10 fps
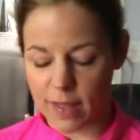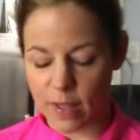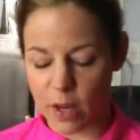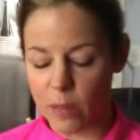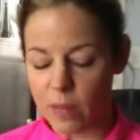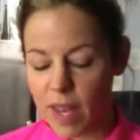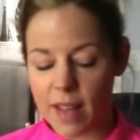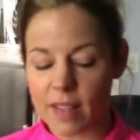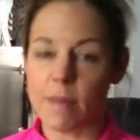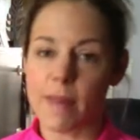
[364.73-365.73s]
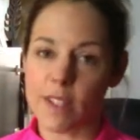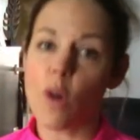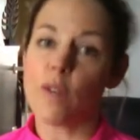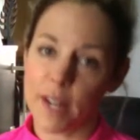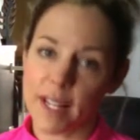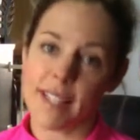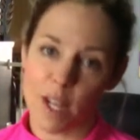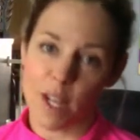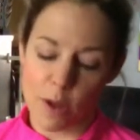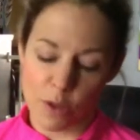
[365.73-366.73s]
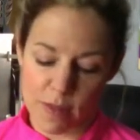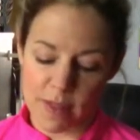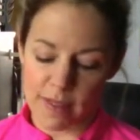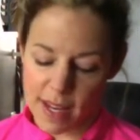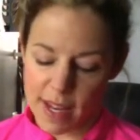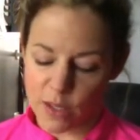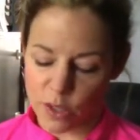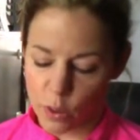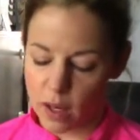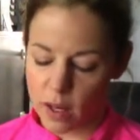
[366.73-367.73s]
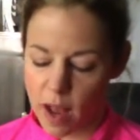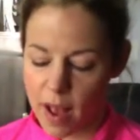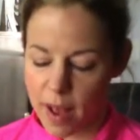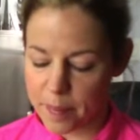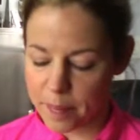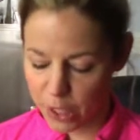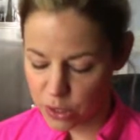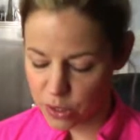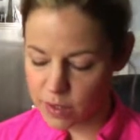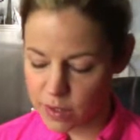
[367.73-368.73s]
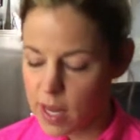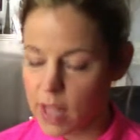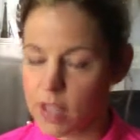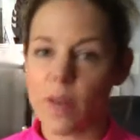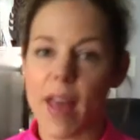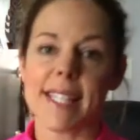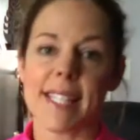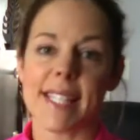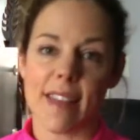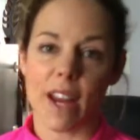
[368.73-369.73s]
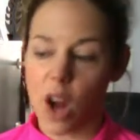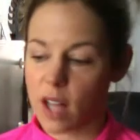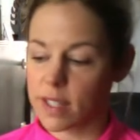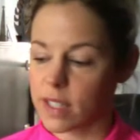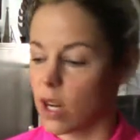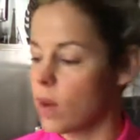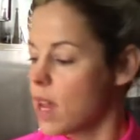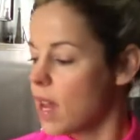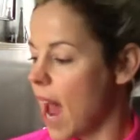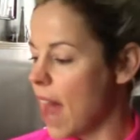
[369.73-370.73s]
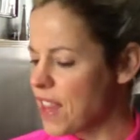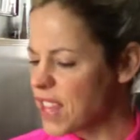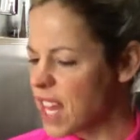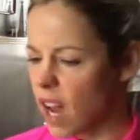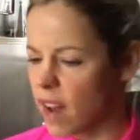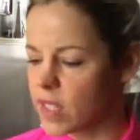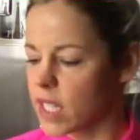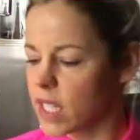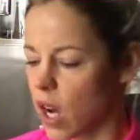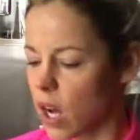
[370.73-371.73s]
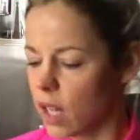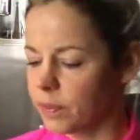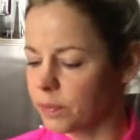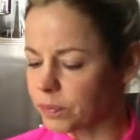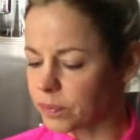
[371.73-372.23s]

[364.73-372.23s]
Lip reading: So to me, don't forget to take your measurements and your pictures. So that's in there also. I think that covers it all.